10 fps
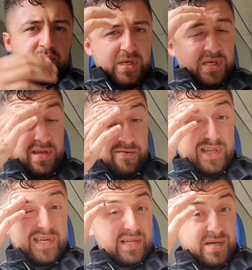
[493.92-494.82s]
basically
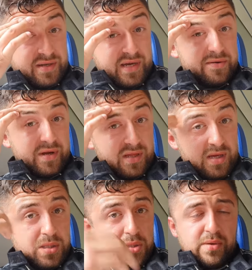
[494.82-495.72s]
waiting till
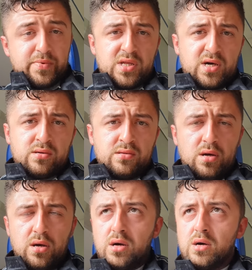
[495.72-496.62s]
adrenaline is dropping down.
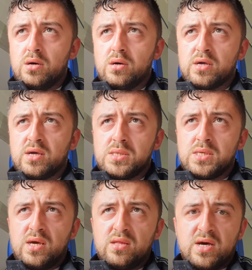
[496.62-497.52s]
I can
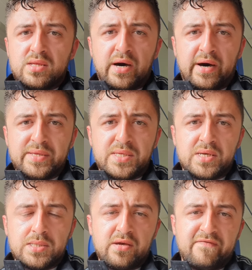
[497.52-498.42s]
say that Hans
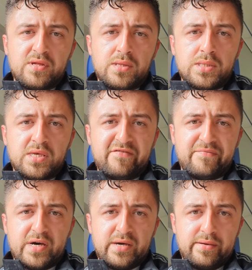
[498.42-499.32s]
has definitely saved
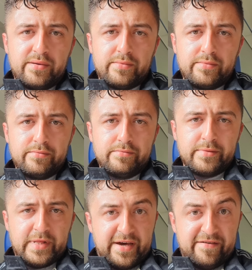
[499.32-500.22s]
my
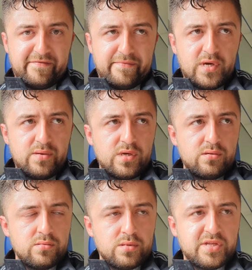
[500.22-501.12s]
life, maybe,
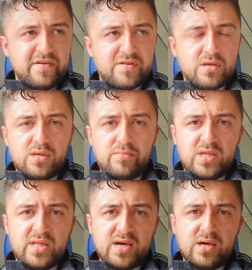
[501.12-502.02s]
well definitely my
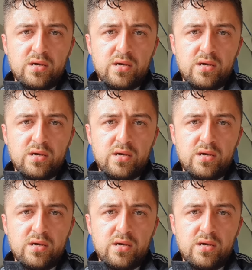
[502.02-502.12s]
neck.